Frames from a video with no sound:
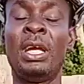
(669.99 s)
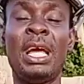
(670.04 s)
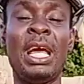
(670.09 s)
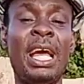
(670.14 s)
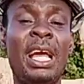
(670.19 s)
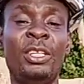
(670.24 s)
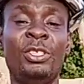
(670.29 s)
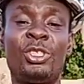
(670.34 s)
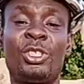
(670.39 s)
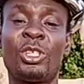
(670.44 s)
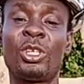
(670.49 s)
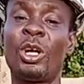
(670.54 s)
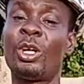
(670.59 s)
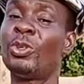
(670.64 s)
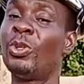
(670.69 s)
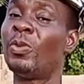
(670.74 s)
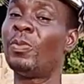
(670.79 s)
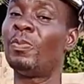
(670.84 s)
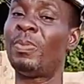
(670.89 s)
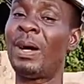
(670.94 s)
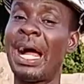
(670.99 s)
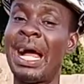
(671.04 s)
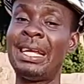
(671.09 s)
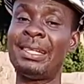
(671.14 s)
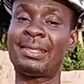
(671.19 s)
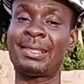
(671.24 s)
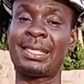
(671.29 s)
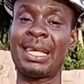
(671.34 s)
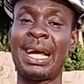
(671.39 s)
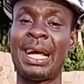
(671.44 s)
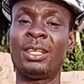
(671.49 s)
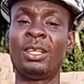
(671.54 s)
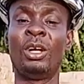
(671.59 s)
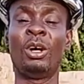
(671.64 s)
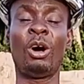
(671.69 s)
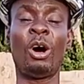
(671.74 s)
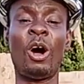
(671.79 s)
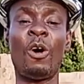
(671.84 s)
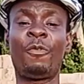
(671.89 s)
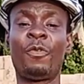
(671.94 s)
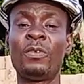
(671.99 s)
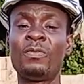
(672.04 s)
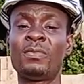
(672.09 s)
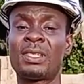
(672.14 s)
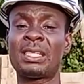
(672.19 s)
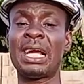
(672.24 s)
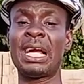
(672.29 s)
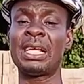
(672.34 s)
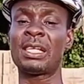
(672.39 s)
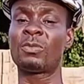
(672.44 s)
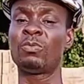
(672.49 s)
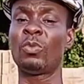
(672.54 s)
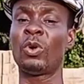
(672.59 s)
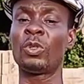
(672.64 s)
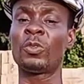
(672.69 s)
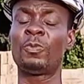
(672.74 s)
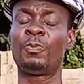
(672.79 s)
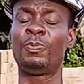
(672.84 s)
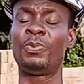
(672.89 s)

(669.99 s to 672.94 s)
Ensure you buy sand. Oftentimes, most